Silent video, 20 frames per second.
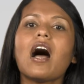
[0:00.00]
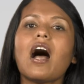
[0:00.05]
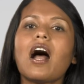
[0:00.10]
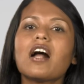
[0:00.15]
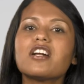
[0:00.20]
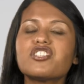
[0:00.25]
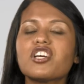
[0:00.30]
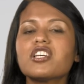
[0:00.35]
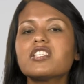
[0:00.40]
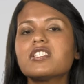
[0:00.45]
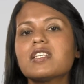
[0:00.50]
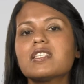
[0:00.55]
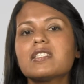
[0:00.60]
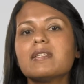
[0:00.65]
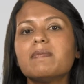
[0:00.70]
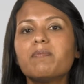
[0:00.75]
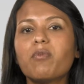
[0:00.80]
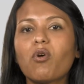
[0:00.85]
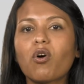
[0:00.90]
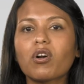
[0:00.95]
are just as
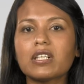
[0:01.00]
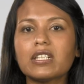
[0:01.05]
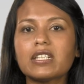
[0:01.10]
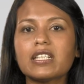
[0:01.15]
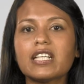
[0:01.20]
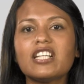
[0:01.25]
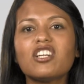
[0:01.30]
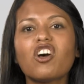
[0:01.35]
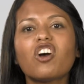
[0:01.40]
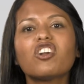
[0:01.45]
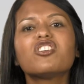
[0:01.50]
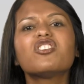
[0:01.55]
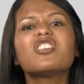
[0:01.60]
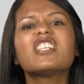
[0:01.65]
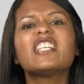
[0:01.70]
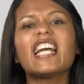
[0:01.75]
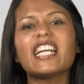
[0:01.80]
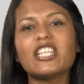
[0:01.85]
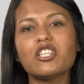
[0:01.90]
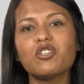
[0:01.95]
important in order to
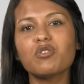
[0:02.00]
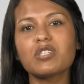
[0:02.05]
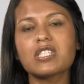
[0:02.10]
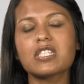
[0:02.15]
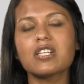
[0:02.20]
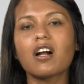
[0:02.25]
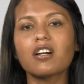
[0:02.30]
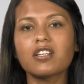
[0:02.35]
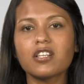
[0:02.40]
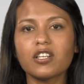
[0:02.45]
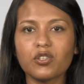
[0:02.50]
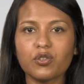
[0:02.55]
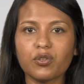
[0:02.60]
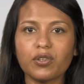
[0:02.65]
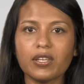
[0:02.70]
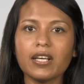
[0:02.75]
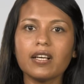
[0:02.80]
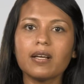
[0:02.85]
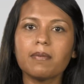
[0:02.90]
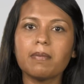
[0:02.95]
get you started to
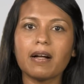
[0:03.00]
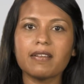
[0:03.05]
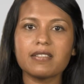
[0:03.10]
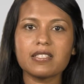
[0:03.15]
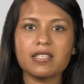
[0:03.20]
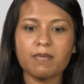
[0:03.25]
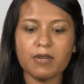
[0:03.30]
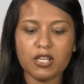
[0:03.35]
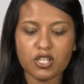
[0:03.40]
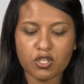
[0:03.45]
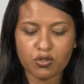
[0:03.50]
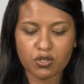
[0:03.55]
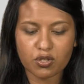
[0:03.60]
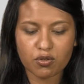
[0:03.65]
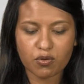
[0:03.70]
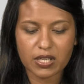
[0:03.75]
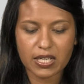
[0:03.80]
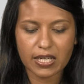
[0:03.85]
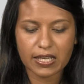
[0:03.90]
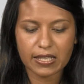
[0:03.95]
think about some issues
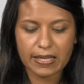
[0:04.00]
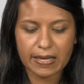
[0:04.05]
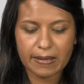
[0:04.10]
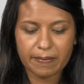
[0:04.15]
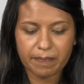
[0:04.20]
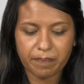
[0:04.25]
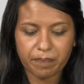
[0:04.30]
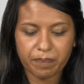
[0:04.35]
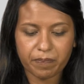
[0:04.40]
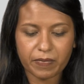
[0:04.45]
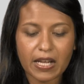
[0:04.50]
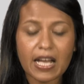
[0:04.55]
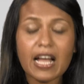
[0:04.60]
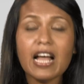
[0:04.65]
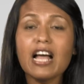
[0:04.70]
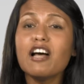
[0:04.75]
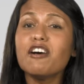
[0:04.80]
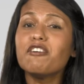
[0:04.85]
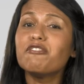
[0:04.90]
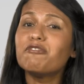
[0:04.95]
critically.
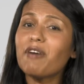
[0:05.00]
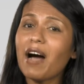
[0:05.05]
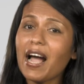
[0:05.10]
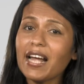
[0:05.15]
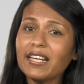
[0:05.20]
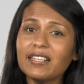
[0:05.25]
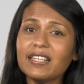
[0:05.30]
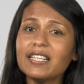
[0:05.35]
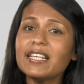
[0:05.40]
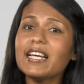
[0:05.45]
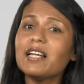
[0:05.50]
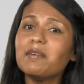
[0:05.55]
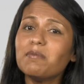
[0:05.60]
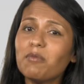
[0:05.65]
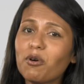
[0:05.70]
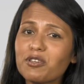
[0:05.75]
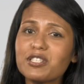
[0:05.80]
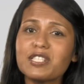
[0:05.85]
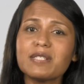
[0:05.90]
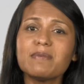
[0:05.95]
Finally, and
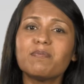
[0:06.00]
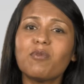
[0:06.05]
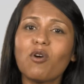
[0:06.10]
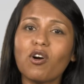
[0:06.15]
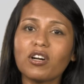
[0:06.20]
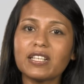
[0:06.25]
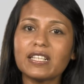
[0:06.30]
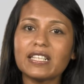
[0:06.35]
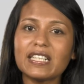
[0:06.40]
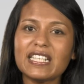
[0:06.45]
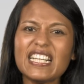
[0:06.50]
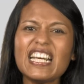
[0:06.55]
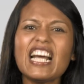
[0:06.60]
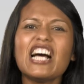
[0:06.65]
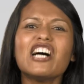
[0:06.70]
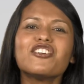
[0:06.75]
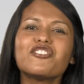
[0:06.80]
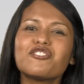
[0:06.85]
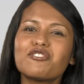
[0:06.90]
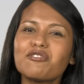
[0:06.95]
most importantly,
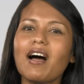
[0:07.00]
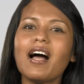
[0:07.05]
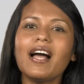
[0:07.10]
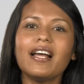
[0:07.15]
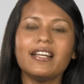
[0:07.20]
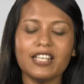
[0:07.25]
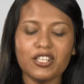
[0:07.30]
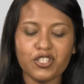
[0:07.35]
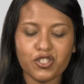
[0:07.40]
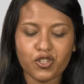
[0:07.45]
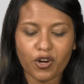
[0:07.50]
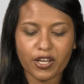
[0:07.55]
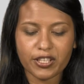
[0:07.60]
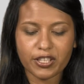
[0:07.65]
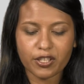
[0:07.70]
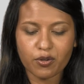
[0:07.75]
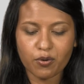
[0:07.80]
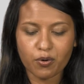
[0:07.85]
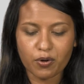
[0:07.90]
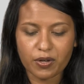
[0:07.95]
try and enjoy the
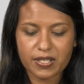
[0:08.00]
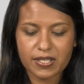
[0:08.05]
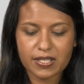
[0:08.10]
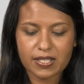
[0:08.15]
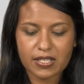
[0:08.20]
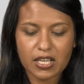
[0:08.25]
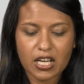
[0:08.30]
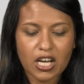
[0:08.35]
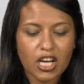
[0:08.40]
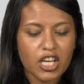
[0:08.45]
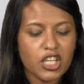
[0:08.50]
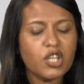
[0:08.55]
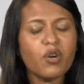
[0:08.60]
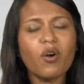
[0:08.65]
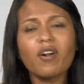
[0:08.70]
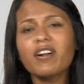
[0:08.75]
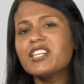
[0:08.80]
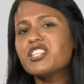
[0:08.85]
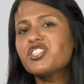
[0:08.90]
course. You are in